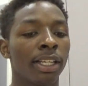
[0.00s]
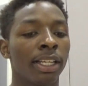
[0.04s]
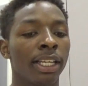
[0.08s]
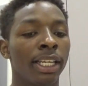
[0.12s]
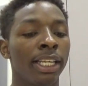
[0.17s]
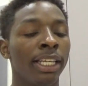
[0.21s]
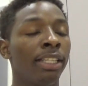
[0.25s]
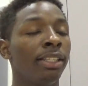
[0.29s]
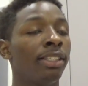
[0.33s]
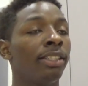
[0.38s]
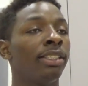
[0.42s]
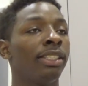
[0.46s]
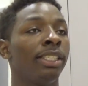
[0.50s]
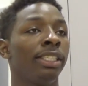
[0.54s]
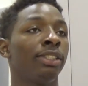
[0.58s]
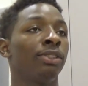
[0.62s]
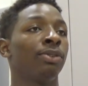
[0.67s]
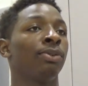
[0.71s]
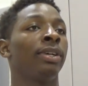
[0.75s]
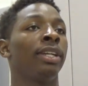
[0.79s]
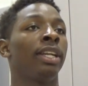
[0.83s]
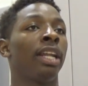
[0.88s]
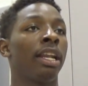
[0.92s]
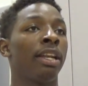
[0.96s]
he, he's
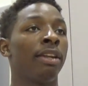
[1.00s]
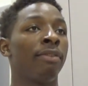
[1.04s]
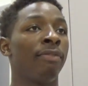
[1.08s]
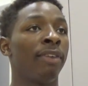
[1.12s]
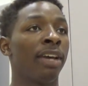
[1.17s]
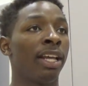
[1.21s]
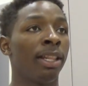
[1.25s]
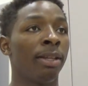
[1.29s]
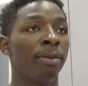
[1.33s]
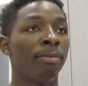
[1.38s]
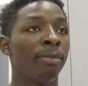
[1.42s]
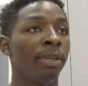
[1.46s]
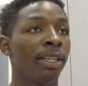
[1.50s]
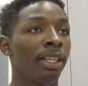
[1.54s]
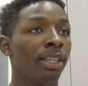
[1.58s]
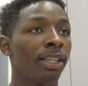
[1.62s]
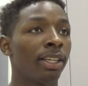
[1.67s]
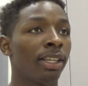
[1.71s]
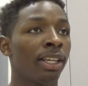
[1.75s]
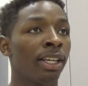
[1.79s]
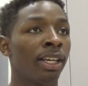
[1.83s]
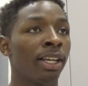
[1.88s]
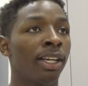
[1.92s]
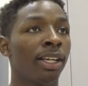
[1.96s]
the one that developed me
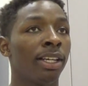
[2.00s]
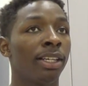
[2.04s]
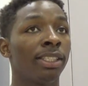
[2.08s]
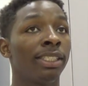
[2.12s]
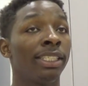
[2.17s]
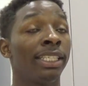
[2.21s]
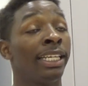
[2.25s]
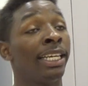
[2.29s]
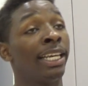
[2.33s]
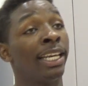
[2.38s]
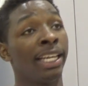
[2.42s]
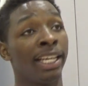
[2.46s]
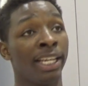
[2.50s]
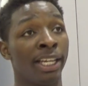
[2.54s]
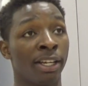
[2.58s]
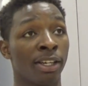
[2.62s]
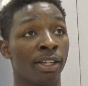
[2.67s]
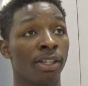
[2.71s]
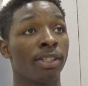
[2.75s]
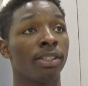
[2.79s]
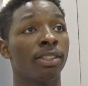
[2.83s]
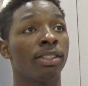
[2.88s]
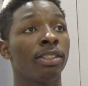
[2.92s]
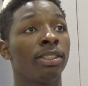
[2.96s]
uh, to get
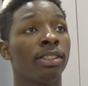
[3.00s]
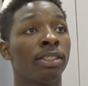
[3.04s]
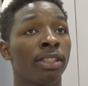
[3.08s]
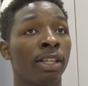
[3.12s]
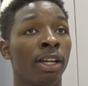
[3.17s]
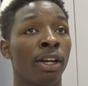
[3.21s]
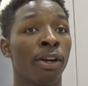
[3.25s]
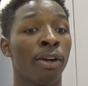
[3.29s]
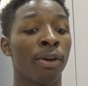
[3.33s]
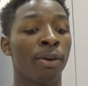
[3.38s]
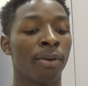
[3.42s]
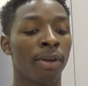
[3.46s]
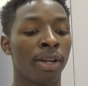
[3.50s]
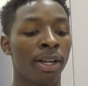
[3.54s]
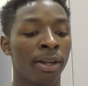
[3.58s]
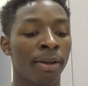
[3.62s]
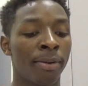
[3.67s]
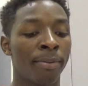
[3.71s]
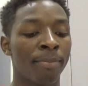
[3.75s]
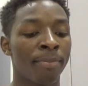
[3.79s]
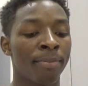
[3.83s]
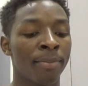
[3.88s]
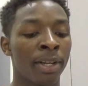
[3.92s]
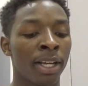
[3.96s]
here. So, um,
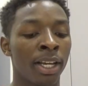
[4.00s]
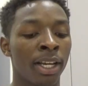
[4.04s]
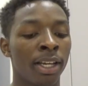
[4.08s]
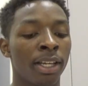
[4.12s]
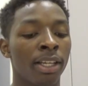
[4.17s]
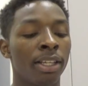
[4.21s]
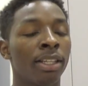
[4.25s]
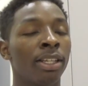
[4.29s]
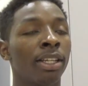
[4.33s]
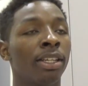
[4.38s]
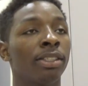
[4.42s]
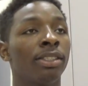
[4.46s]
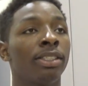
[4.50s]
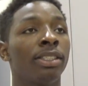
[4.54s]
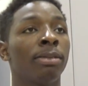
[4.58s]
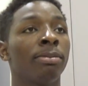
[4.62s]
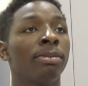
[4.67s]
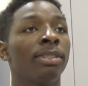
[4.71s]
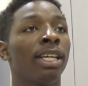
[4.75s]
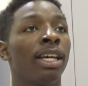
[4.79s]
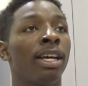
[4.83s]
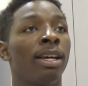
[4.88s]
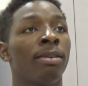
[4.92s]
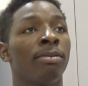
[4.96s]
you know,
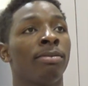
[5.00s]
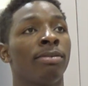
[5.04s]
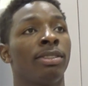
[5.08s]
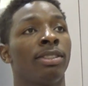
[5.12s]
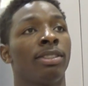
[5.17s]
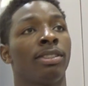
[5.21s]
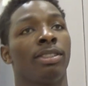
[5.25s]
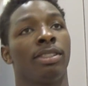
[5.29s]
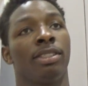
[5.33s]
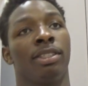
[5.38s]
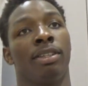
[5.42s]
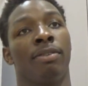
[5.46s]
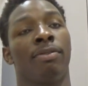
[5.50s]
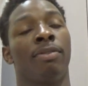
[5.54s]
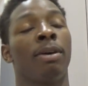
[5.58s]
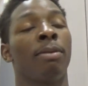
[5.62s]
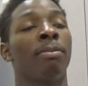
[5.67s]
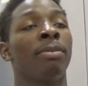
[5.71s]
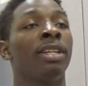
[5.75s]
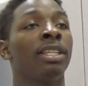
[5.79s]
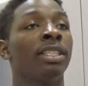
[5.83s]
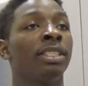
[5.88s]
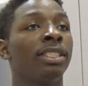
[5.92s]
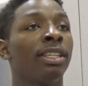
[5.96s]
sometimes if
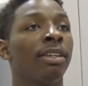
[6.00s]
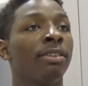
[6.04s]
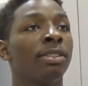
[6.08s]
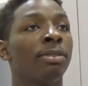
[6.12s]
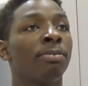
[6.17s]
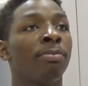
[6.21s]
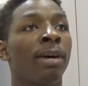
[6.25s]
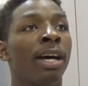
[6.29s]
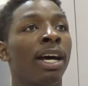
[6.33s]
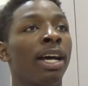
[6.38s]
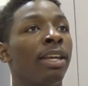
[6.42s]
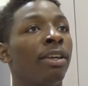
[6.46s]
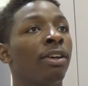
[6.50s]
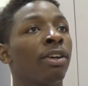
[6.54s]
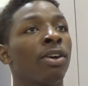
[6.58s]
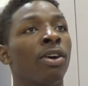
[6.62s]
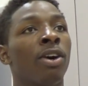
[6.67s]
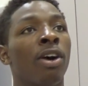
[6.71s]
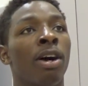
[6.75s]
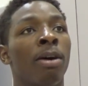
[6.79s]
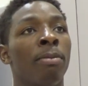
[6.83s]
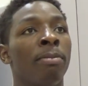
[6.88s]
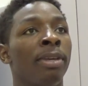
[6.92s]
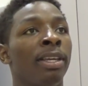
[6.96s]
I'm in a tough spot, he'll
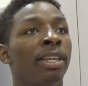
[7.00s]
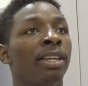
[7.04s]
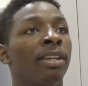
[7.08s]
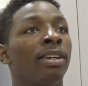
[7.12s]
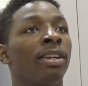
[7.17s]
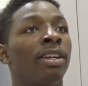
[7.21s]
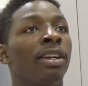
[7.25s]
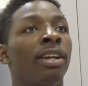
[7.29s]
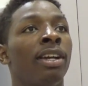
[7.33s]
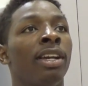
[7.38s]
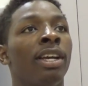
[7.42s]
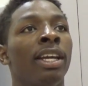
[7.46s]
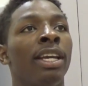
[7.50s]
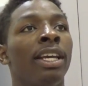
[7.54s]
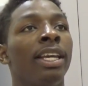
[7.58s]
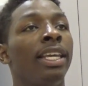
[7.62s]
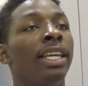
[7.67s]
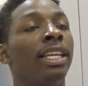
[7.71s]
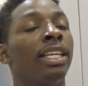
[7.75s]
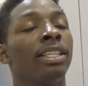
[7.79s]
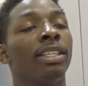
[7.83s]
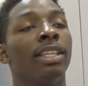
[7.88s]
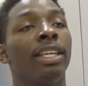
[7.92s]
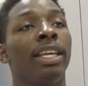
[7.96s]
call me, or
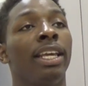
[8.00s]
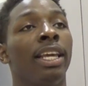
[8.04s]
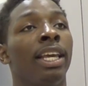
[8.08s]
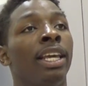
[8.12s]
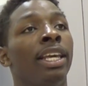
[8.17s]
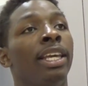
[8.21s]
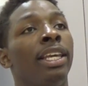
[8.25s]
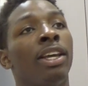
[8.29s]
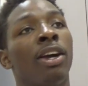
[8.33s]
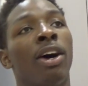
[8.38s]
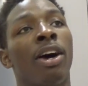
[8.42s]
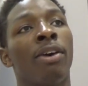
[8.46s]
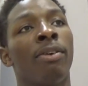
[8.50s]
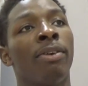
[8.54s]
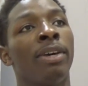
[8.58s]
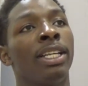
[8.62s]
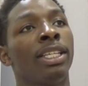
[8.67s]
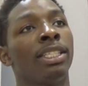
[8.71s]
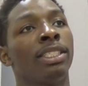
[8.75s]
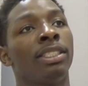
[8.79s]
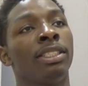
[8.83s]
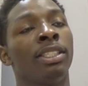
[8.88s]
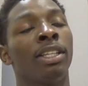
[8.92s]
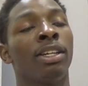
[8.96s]
he can, and he
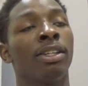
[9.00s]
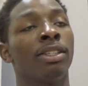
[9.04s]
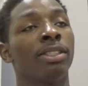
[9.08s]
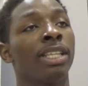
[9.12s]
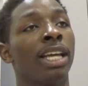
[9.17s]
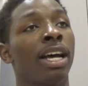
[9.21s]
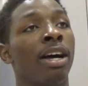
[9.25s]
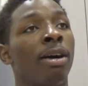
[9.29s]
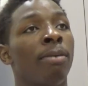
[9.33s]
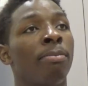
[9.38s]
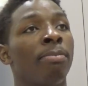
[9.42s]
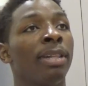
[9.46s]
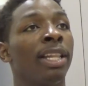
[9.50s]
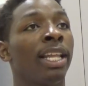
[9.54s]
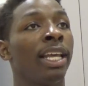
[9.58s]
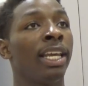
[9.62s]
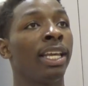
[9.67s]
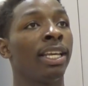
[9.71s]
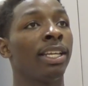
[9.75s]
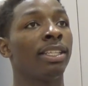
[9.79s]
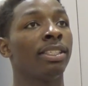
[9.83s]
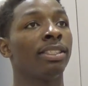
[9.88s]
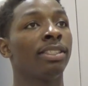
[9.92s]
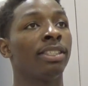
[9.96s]
always knows how I'm
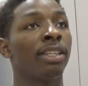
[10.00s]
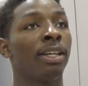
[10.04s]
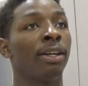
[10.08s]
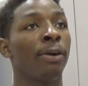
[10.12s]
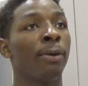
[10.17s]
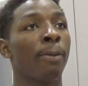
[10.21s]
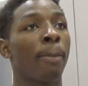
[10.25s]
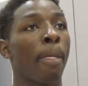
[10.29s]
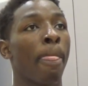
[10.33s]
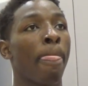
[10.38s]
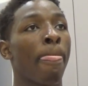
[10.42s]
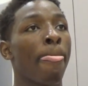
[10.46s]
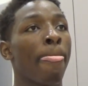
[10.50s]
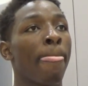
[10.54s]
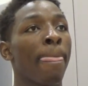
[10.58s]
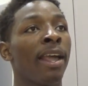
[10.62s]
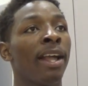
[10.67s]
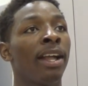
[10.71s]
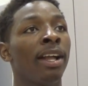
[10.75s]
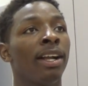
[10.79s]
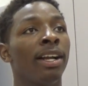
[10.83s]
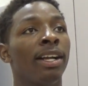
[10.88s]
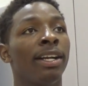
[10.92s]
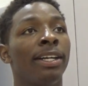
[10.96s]
playing. So,
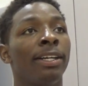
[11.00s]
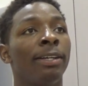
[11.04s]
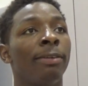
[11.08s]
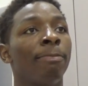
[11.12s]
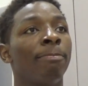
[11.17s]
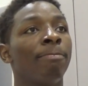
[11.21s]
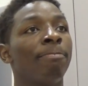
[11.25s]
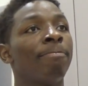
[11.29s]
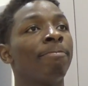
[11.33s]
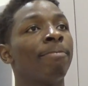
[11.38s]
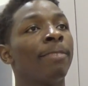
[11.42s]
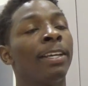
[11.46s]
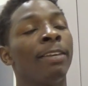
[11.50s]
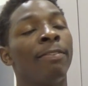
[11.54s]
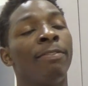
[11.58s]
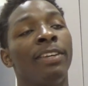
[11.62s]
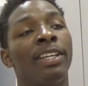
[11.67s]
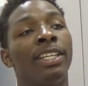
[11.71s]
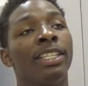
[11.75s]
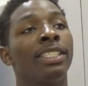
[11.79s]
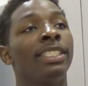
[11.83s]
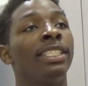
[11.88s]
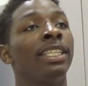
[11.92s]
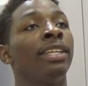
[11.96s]
um, if
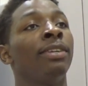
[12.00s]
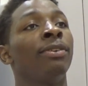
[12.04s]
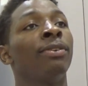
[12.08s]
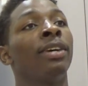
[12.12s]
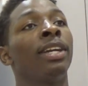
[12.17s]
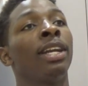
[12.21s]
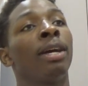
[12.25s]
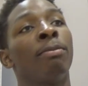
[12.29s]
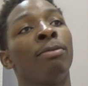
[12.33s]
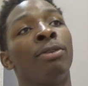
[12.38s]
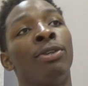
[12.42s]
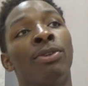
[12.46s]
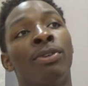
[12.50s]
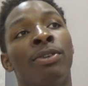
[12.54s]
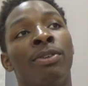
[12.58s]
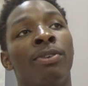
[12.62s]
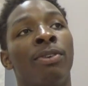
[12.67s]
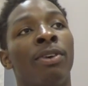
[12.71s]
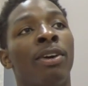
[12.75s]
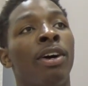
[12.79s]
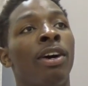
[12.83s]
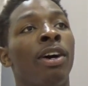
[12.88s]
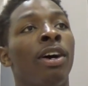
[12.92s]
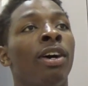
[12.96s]
he can see what I'm
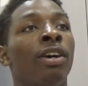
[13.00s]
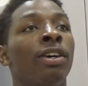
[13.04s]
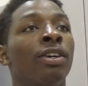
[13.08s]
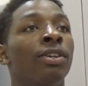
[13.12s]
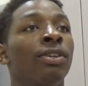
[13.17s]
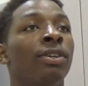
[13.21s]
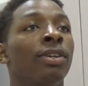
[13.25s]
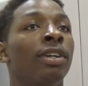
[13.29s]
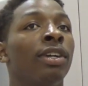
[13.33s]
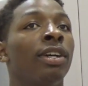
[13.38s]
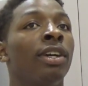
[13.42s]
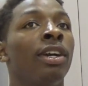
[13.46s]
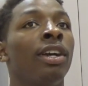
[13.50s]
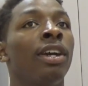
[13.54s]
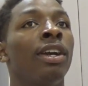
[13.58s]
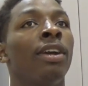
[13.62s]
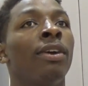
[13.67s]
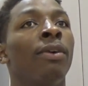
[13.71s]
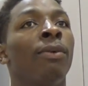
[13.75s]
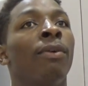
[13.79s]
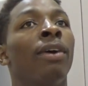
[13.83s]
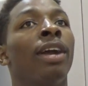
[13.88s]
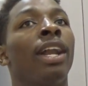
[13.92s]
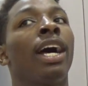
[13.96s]
doing wrong or
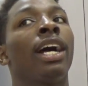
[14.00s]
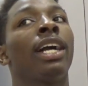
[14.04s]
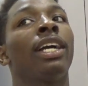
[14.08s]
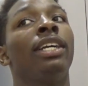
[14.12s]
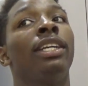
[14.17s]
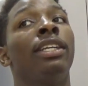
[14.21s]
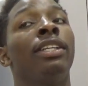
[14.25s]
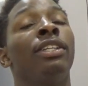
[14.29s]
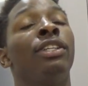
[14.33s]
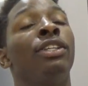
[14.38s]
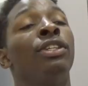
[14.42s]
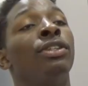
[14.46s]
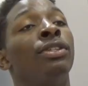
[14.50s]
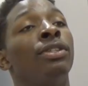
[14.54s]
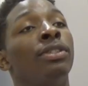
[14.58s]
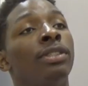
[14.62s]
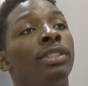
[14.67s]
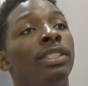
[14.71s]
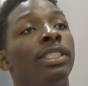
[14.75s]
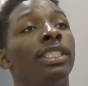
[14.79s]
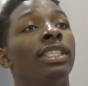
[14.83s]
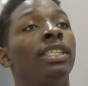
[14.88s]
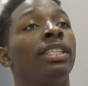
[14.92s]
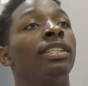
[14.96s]
what I can
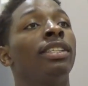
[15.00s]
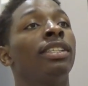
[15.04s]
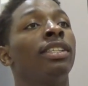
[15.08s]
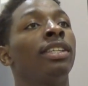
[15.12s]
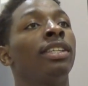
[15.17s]
do to